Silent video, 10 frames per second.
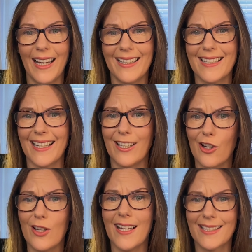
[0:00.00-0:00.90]
and an
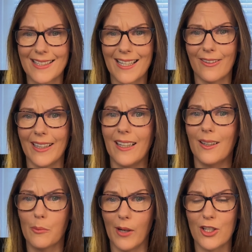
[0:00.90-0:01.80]
unnecessary
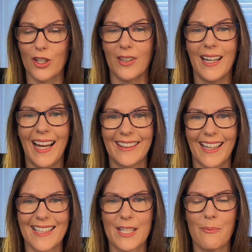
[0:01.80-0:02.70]
pressure at
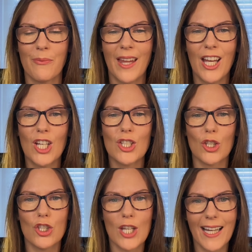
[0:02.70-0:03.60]
that.
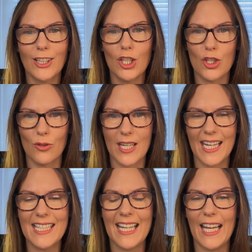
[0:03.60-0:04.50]
So check the due
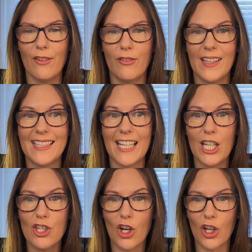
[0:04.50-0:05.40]
date. If it's
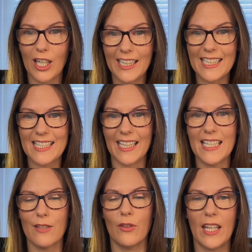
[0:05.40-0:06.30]
internally
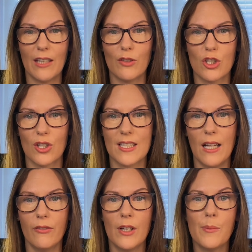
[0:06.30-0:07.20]
assigned, if you gave it to
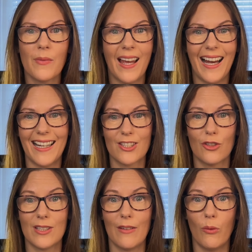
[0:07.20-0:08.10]
yourself, ask
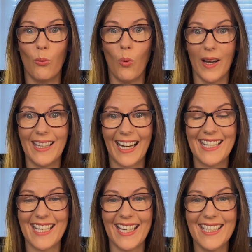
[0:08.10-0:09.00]
yourself why that
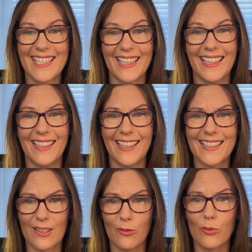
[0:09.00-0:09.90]
date. Is
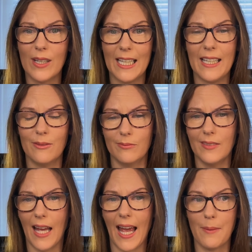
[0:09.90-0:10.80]
it really
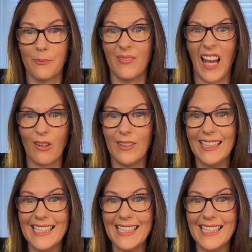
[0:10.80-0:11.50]
a real